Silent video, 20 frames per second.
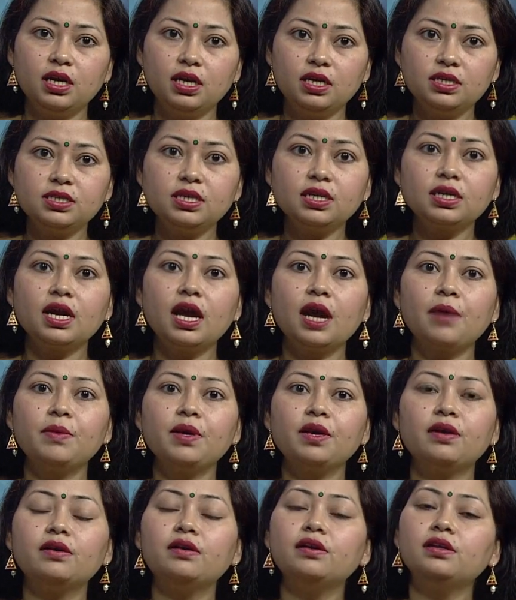is a
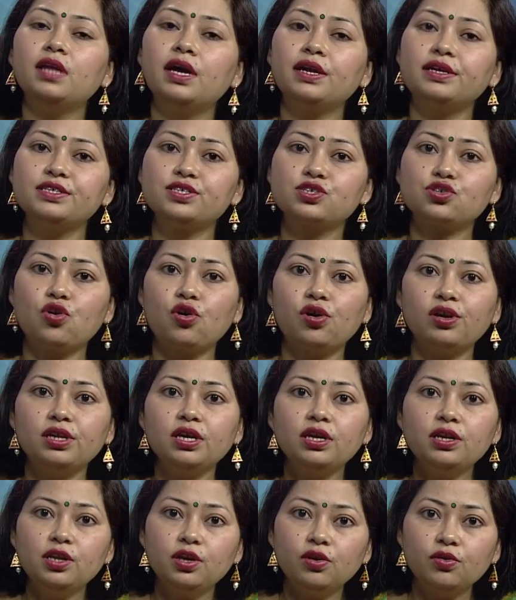chemical that is called
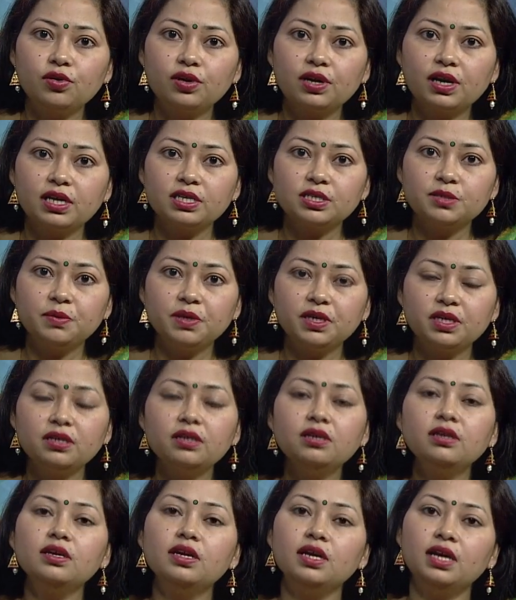the neurotransmitter
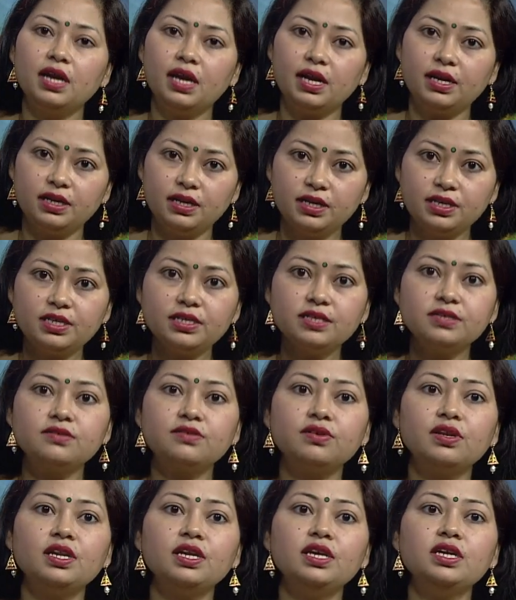and it is
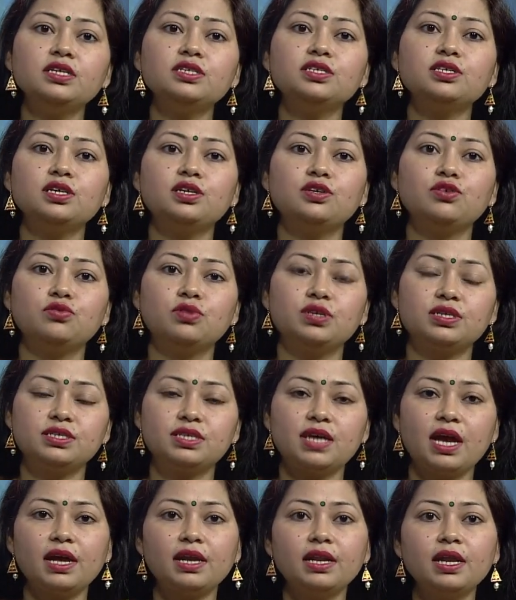released into the
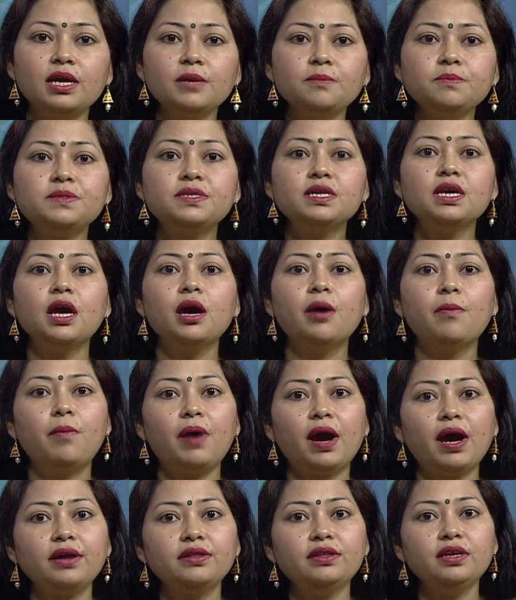synapse
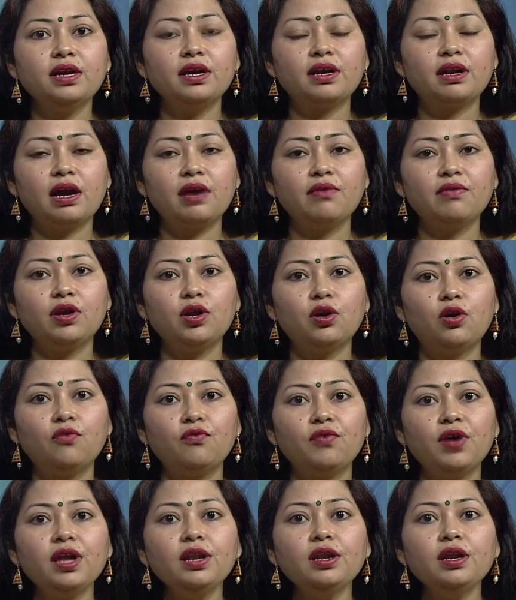by the arrival of
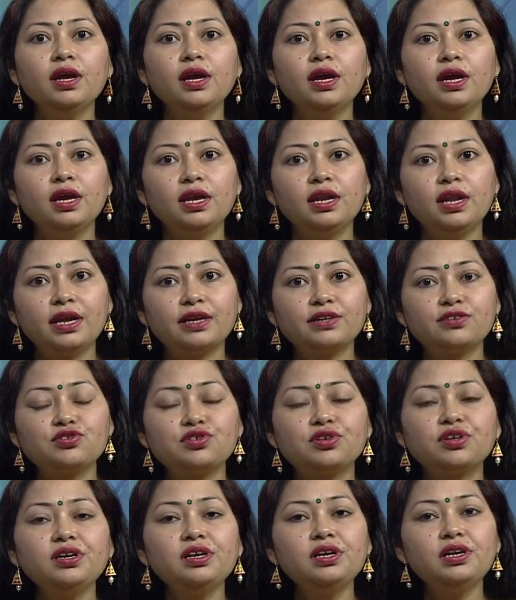an
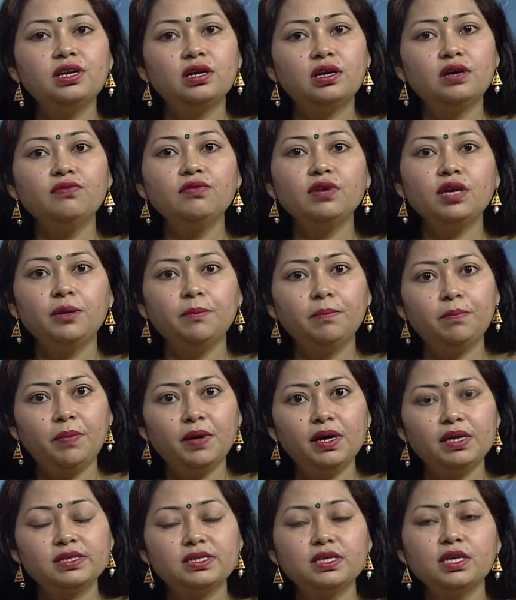electrical nerve
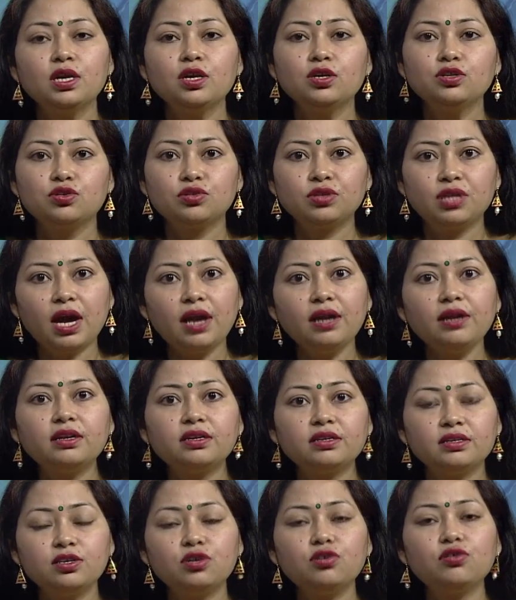impulse. So, that
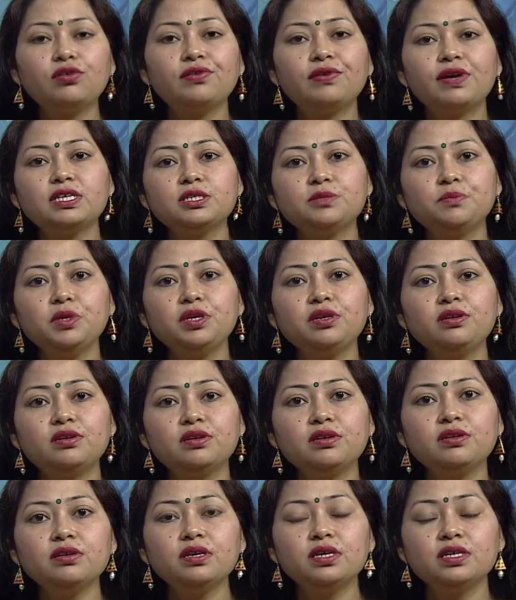
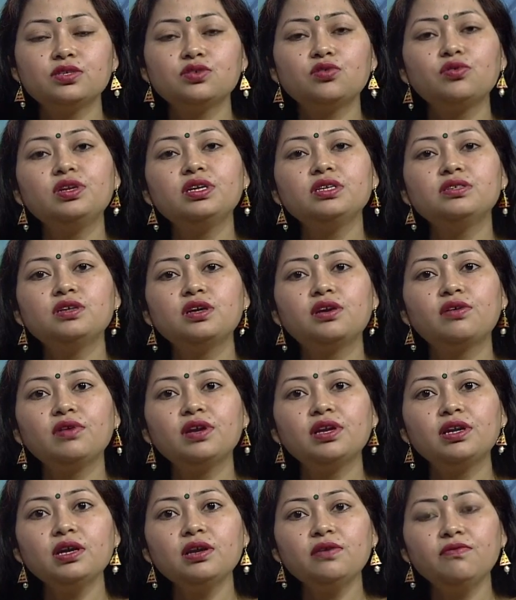neurotransmitter is only
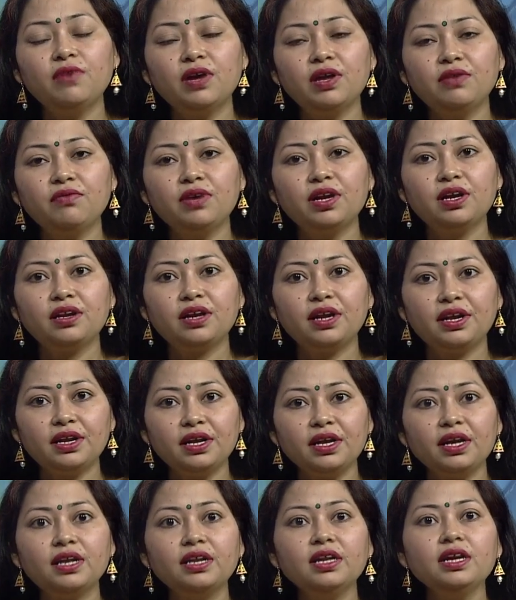secreted when we are
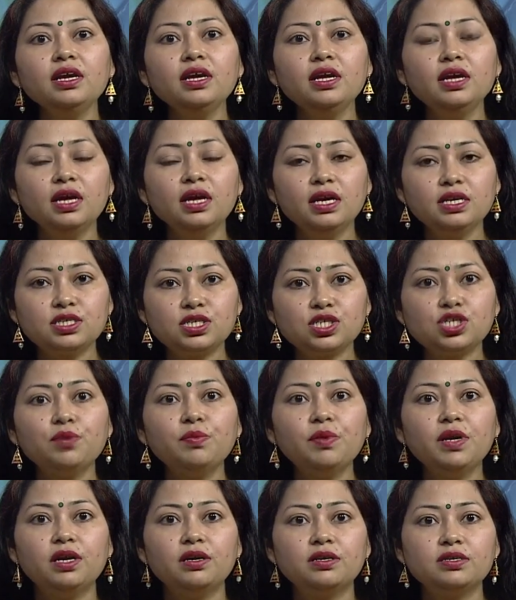getting any
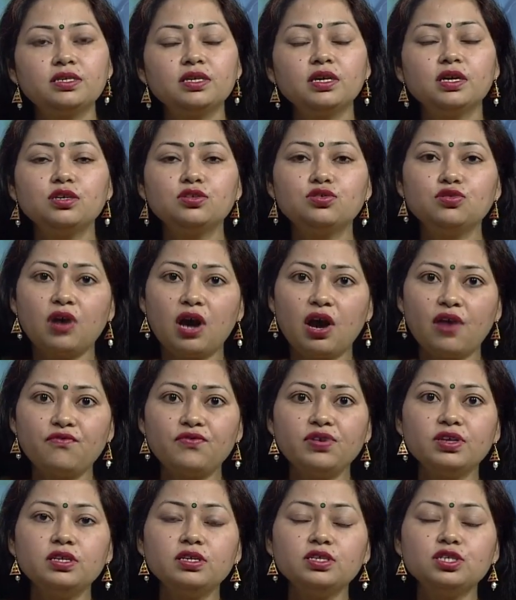stimulus. So,
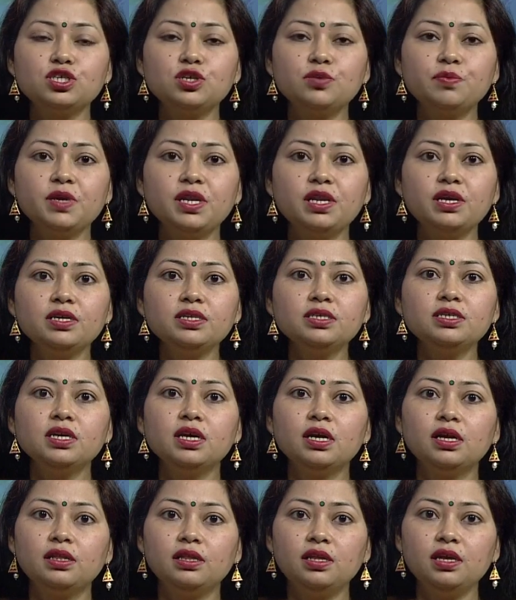after the stimulus
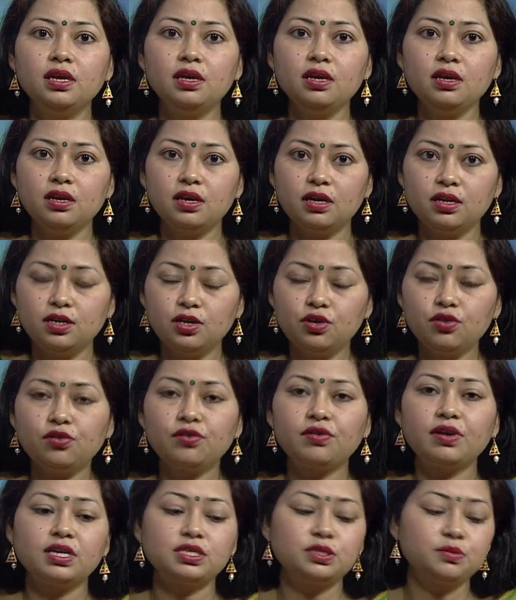the
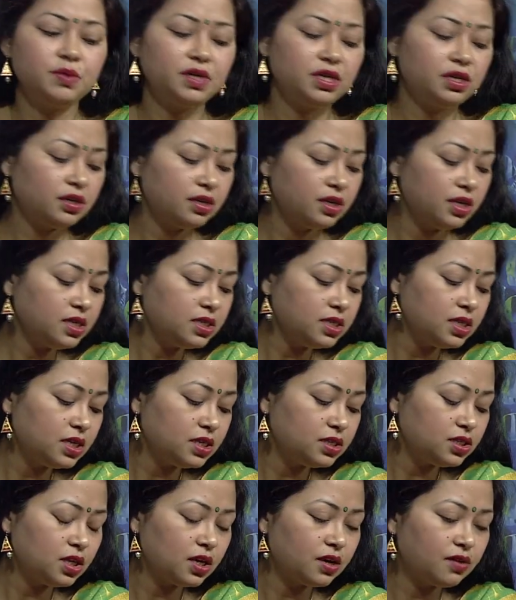neurotransmitter is
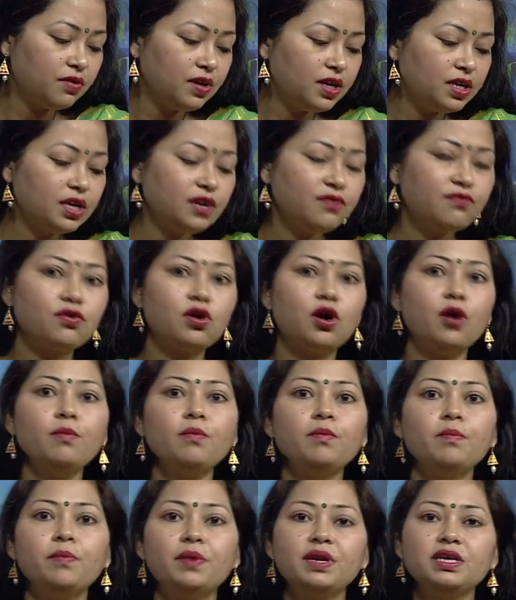secreted from
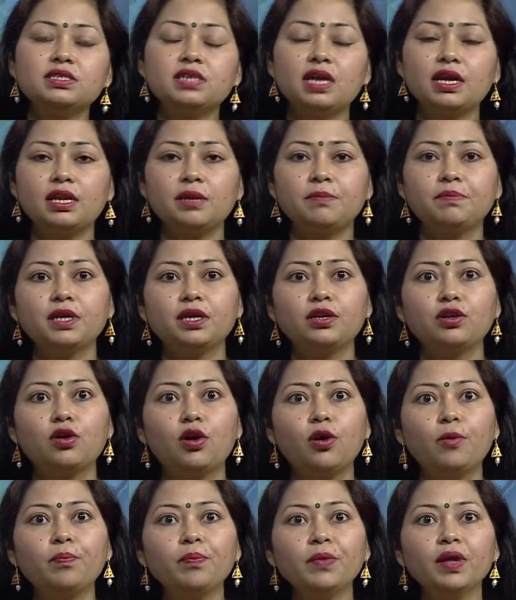presynaptic
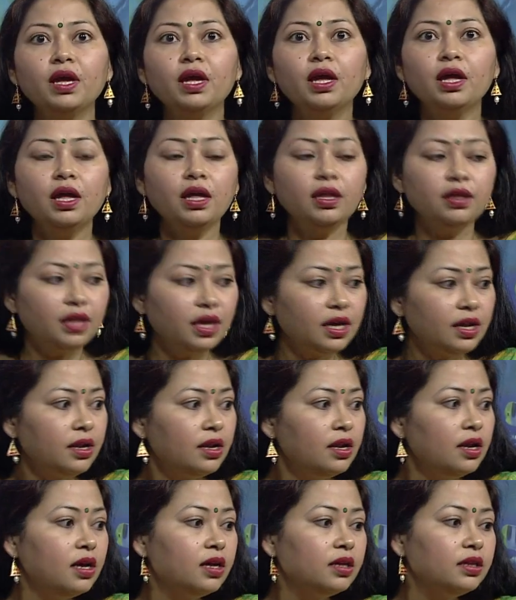knob. Then
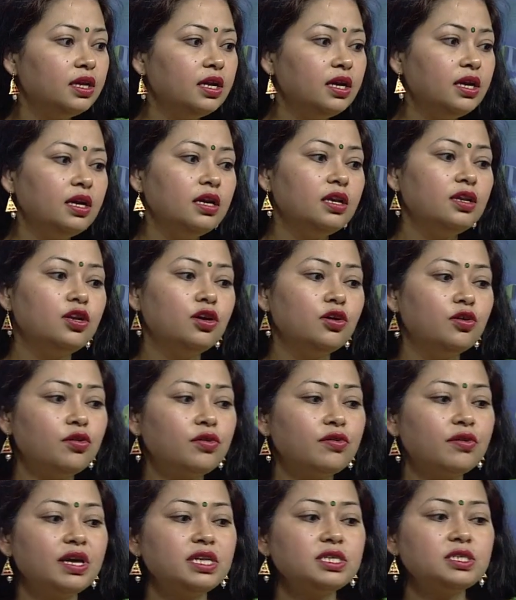the
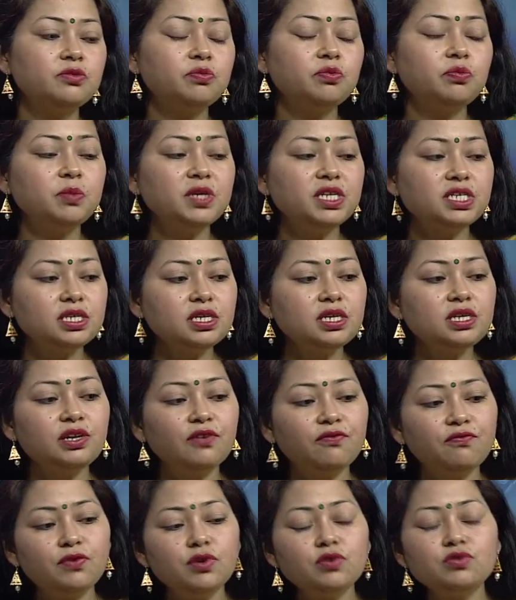neurotransmitter
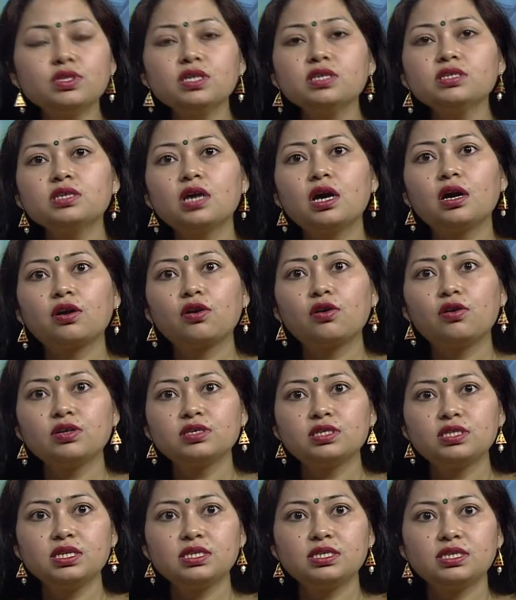diffuses
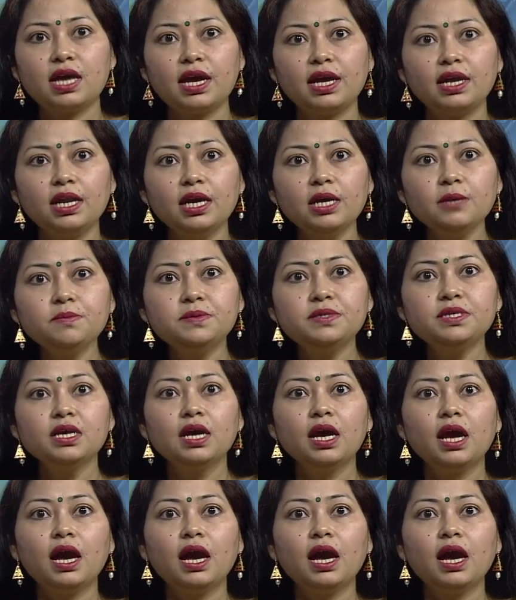across the synapse